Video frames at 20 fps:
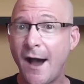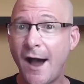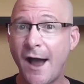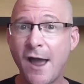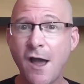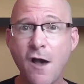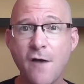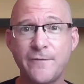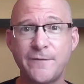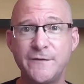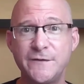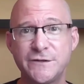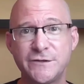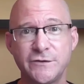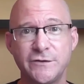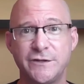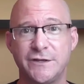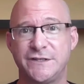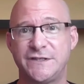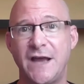I often
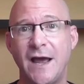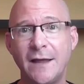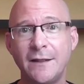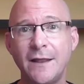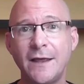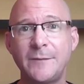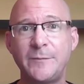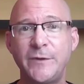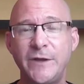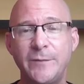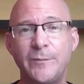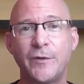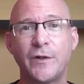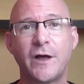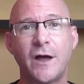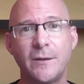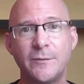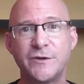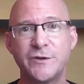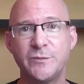do this. I let people
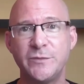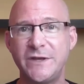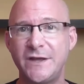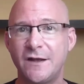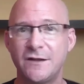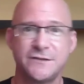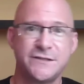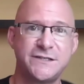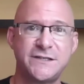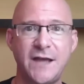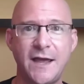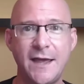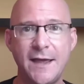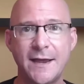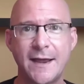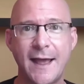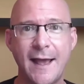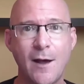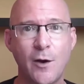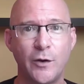come to me, I'll just
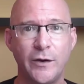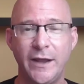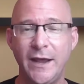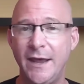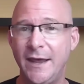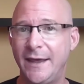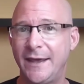hang out,